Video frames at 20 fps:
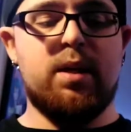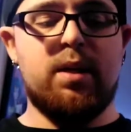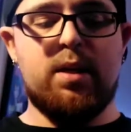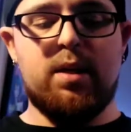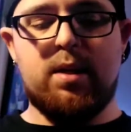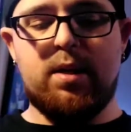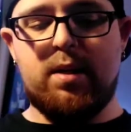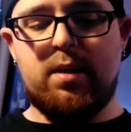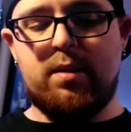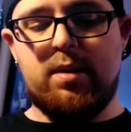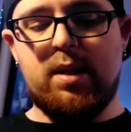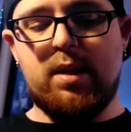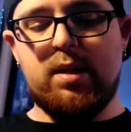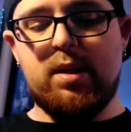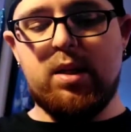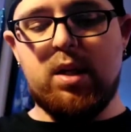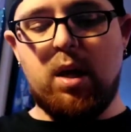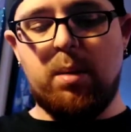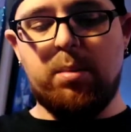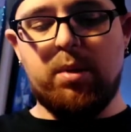I think
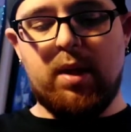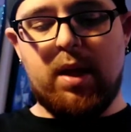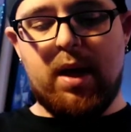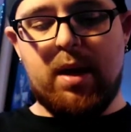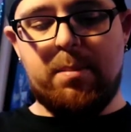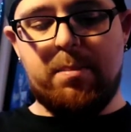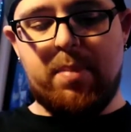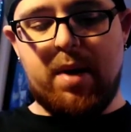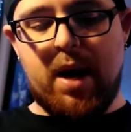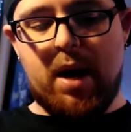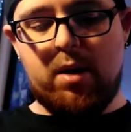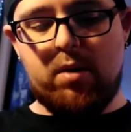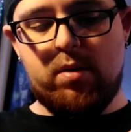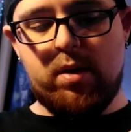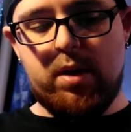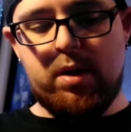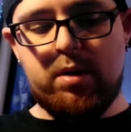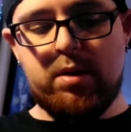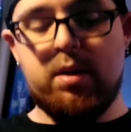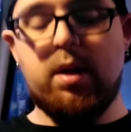AA
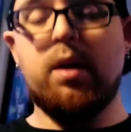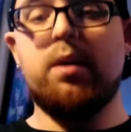batteries.